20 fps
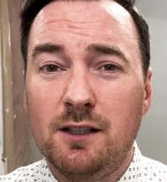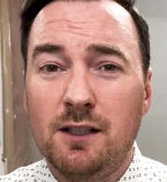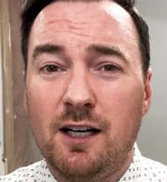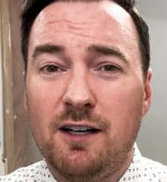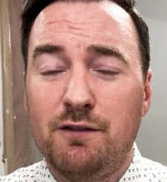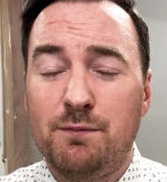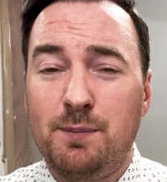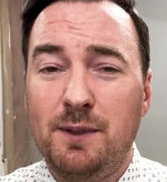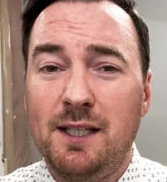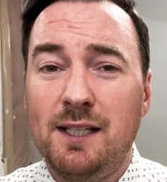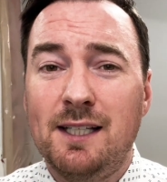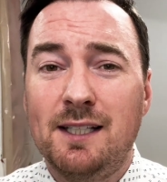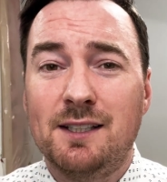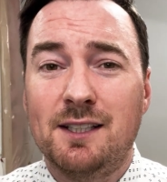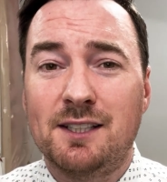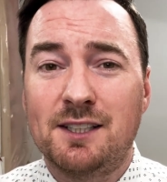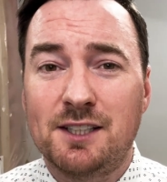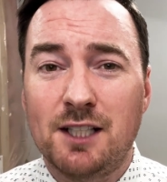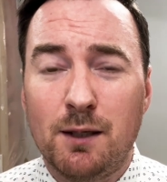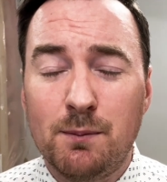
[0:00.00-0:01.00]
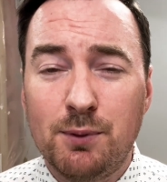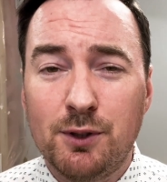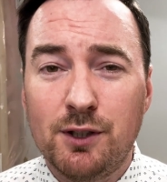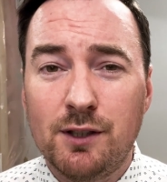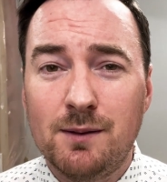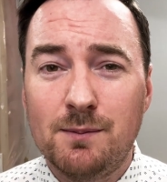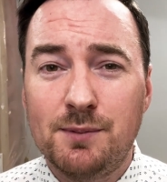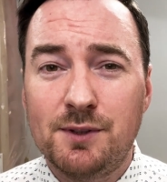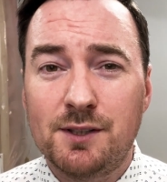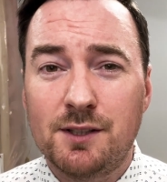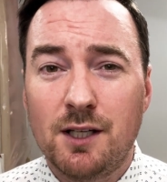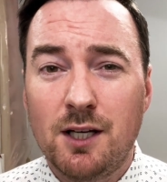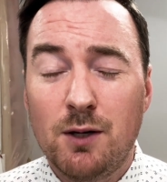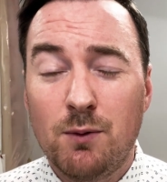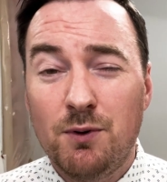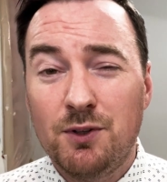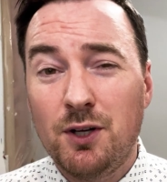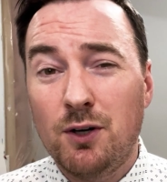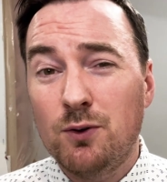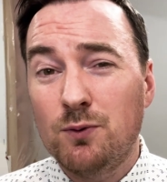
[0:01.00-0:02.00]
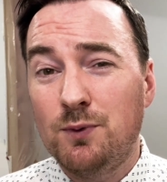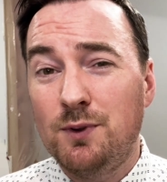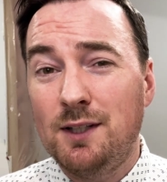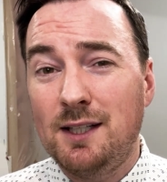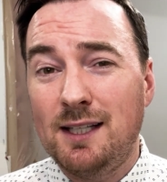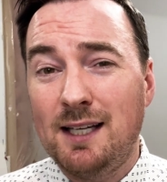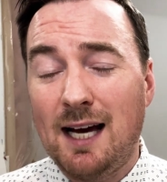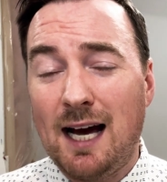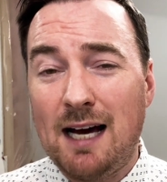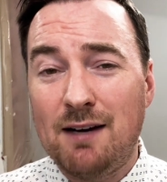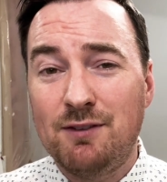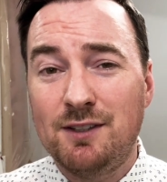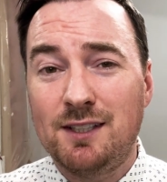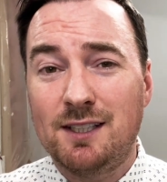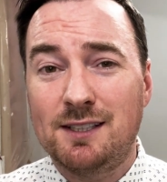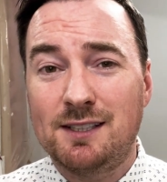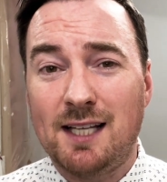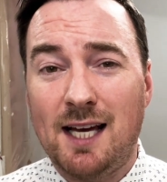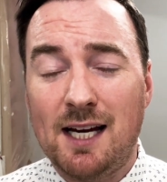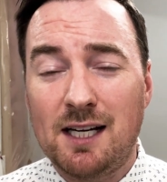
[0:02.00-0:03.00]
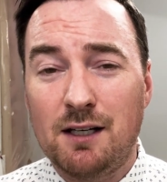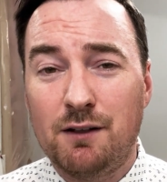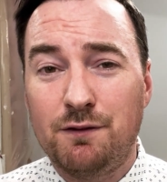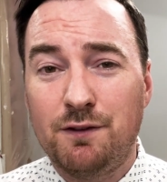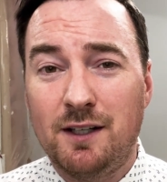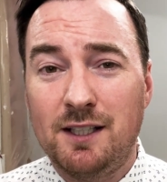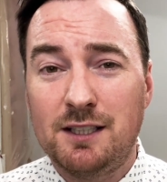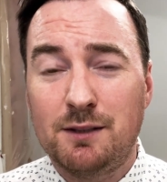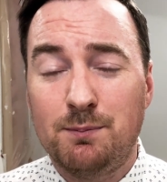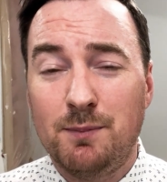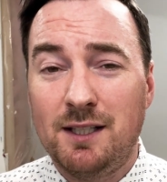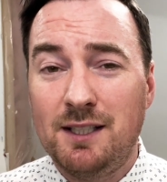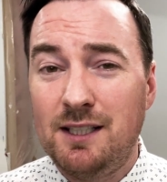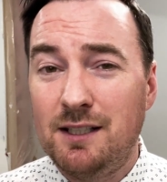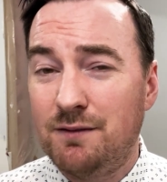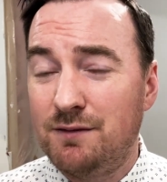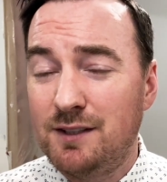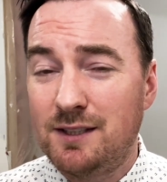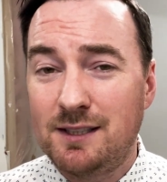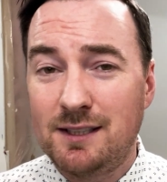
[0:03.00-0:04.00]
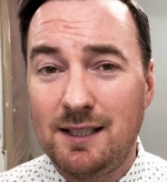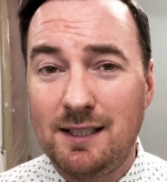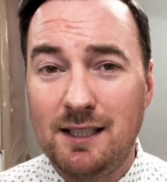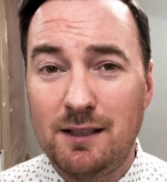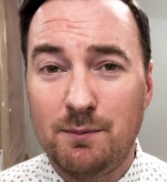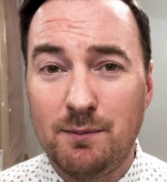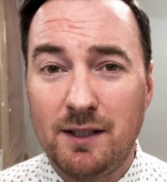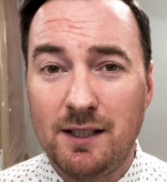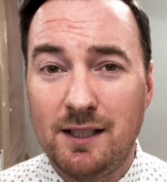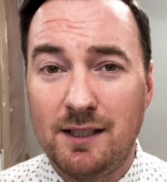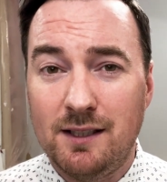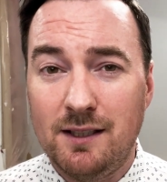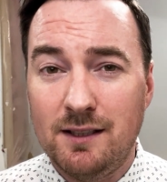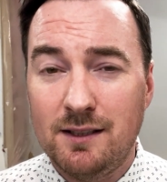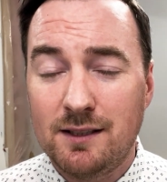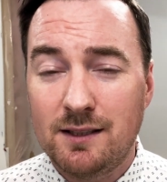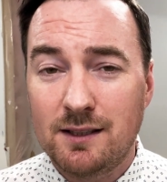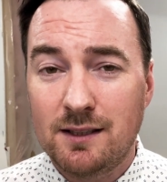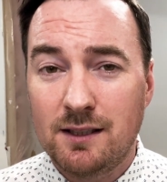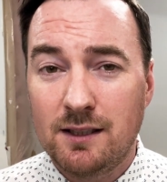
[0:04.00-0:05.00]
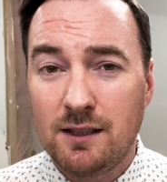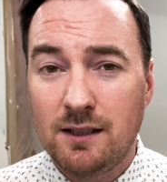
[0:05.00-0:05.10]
of being in the suburbs without really having to sacrifice many of the city amenities.